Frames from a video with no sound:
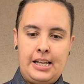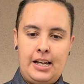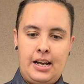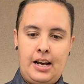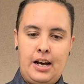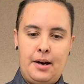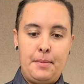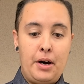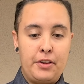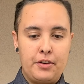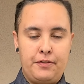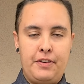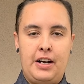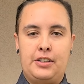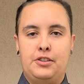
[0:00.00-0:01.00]
Other
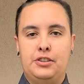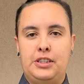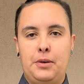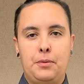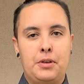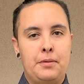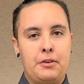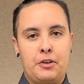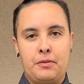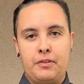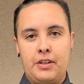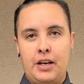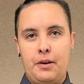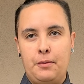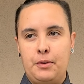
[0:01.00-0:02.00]
factors that
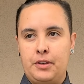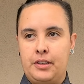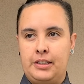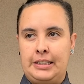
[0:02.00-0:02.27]
would